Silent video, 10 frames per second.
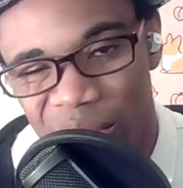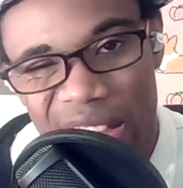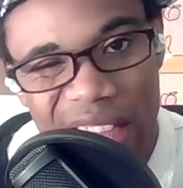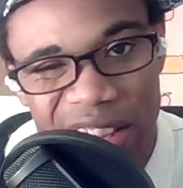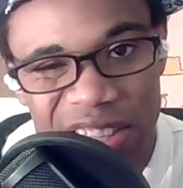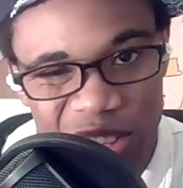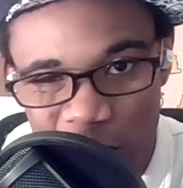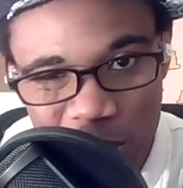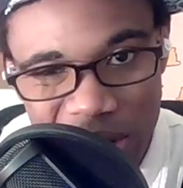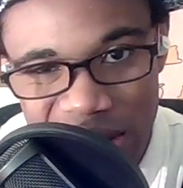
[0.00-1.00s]
like a
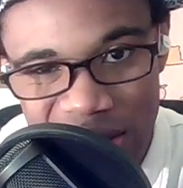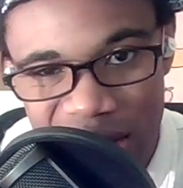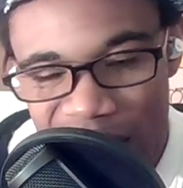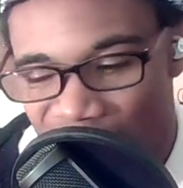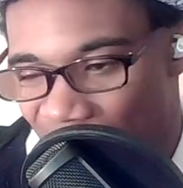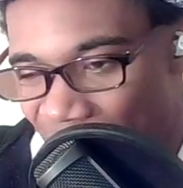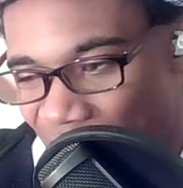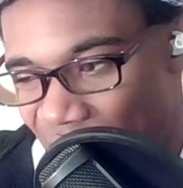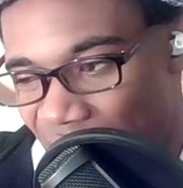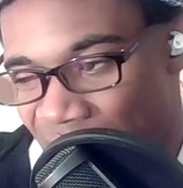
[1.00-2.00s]
human
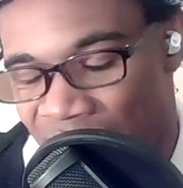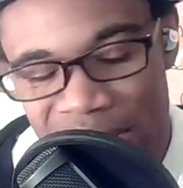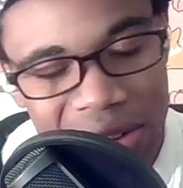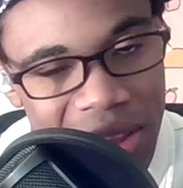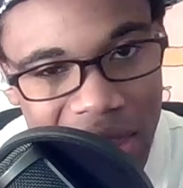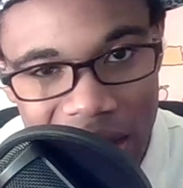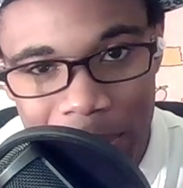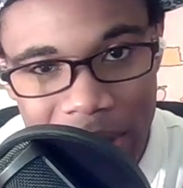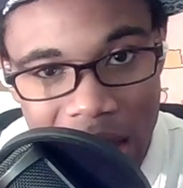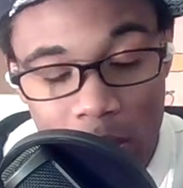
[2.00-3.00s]
and not necessarily like a
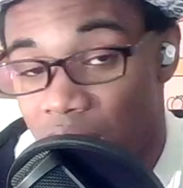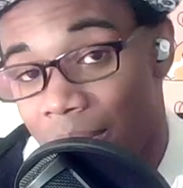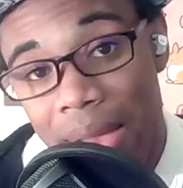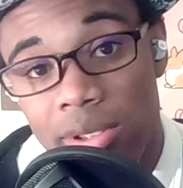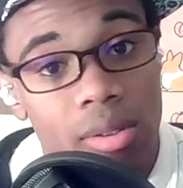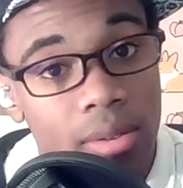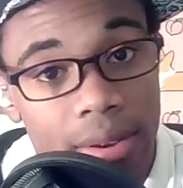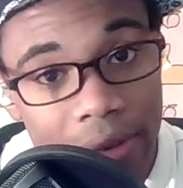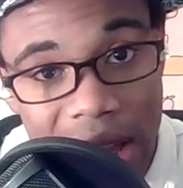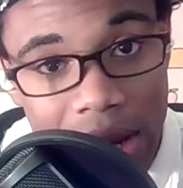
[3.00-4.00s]
pet, which I'm
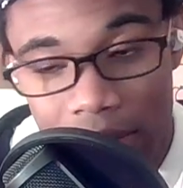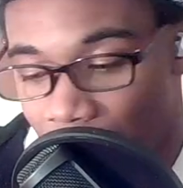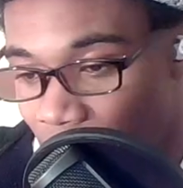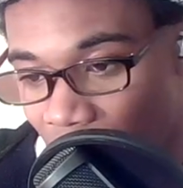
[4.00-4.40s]
absolutely fine with.